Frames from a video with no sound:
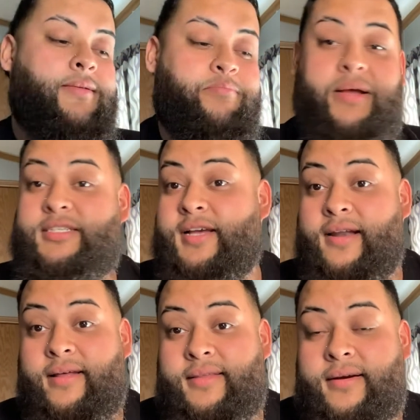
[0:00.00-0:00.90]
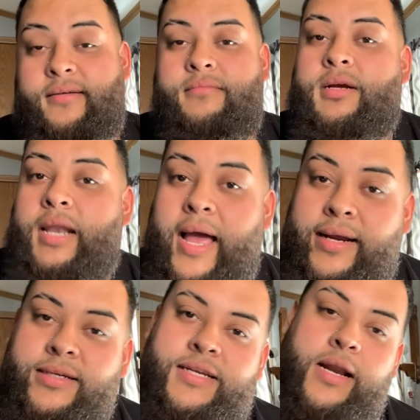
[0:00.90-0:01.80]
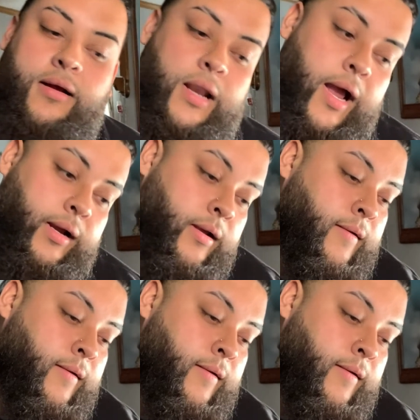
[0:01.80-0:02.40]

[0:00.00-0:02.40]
Best gun out there. Glock. Shout out Glock.